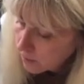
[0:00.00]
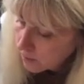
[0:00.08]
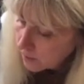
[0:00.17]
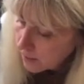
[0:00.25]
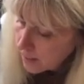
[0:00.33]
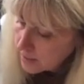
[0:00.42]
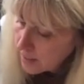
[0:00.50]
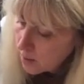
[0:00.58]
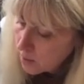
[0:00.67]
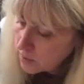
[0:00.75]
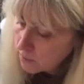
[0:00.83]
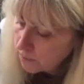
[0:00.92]
As I
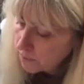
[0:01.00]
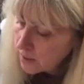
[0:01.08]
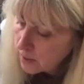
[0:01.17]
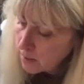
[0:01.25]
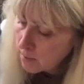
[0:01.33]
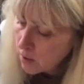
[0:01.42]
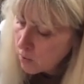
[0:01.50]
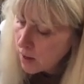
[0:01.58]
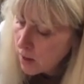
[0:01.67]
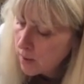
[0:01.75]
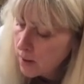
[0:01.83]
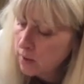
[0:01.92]
was feeling my way
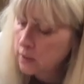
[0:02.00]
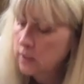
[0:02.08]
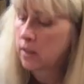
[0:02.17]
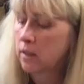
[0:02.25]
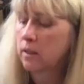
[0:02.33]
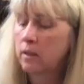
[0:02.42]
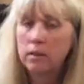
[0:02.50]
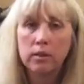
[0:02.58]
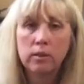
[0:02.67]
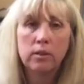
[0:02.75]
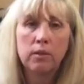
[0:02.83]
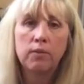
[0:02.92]
around to
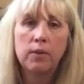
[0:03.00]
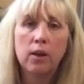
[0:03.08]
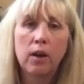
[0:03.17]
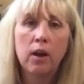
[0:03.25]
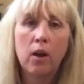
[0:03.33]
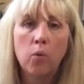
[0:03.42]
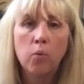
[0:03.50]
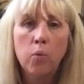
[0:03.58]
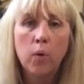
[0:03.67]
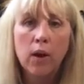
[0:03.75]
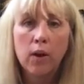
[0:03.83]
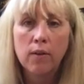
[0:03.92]
figure out
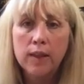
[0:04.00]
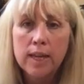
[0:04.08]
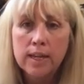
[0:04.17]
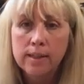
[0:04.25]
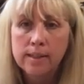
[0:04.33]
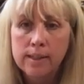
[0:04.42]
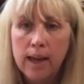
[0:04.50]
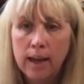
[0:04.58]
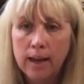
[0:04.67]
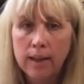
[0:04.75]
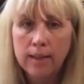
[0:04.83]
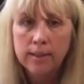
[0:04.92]
where everything's set
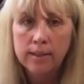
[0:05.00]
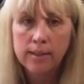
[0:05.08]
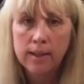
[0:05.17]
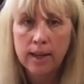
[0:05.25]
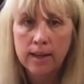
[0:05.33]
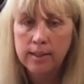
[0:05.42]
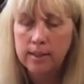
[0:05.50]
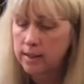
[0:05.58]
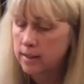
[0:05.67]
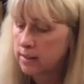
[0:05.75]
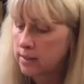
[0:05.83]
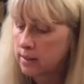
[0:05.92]
and the
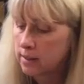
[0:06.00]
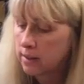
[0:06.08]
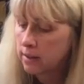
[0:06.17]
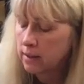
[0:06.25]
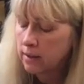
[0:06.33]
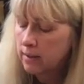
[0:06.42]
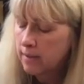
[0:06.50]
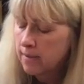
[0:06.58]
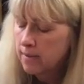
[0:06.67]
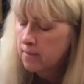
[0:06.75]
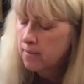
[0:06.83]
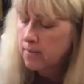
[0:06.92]
sizes,
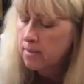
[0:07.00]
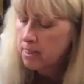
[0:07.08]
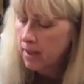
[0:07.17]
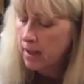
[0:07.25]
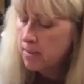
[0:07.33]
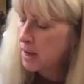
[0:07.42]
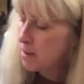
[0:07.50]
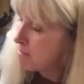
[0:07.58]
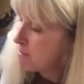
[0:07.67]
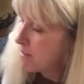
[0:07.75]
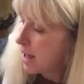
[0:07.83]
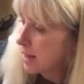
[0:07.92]
I made a
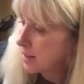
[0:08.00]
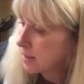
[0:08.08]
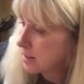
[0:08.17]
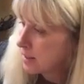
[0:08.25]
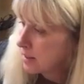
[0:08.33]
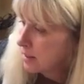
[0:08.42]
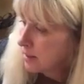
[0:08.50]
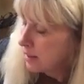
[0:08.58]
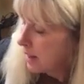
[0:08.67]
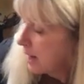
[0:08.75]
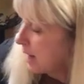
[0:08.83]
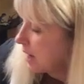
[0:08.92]
mess.
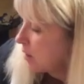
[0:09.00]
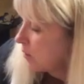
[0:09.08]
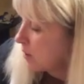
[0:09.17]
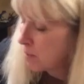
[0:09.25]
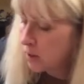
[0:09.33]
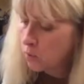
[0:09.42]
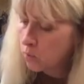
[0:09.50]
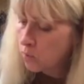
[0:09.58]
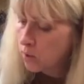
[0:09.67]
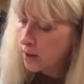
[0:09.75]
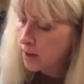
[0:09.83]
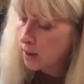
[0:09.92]
And I know I'm going to
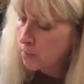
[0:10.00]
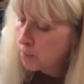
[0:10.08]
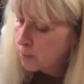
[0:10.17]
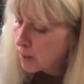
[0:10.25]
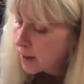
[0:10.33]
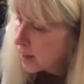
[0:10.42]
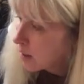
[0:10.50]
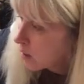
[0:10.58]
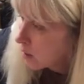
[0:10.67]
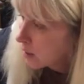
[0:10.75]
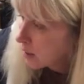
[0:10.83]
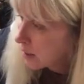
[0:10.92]
want a bright,
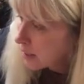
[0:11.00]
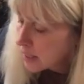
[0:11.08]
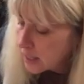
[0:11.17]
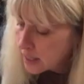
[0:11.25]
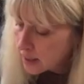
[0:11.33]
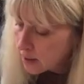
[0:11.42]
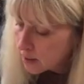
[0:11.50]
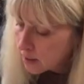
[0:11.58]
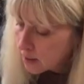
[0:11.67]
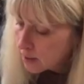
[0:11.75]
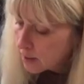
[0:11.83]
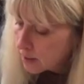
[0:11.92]
clean,
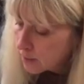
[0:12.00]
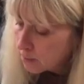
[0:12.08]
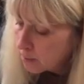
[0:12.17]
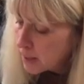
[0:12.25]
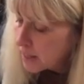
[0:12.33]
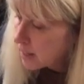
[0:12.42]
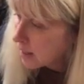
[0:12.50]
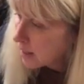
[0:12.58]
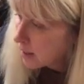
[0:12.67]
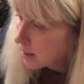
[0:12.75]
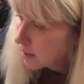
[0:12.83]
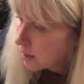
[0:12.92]
pink
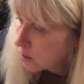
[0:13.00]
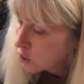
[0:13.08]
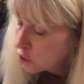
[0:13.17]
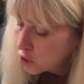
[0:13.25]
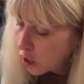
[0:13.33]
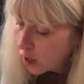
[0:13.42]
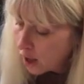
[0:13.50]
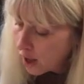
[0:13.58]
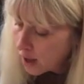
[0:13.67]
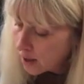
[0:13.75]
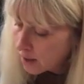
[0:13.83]
jaw.